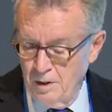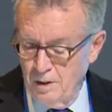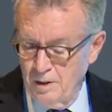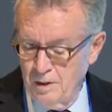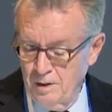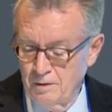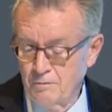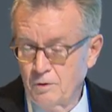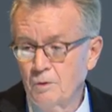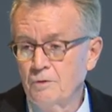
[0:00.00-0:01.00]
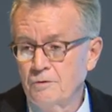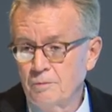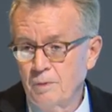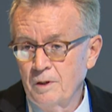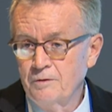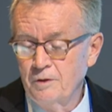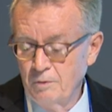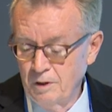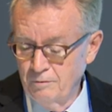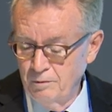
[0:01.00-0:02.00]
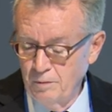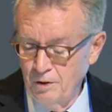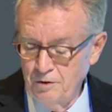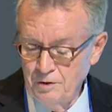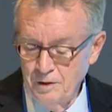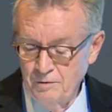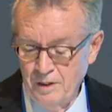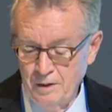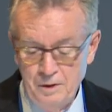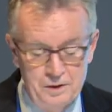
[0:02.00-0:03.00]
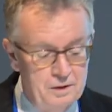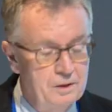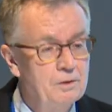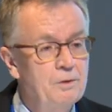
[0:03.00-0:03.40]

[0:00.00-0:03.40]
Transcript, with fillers: And of course, policy-relevant monitoring and evaluation,